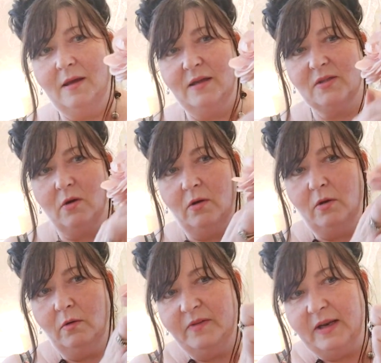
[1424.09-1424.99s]
it's got a
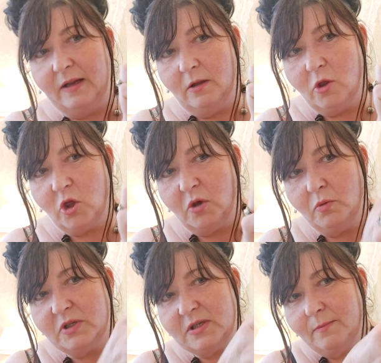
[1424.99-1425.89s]
lovely little
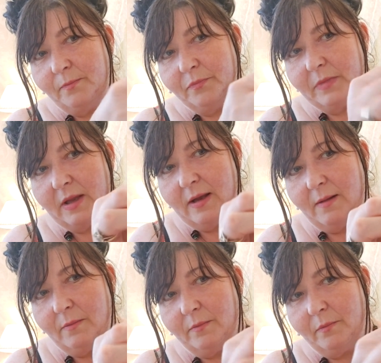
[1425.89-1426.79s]
jute
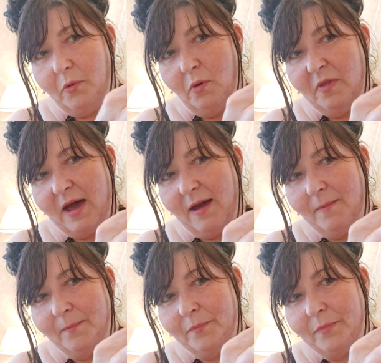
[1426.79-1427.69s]
bow there.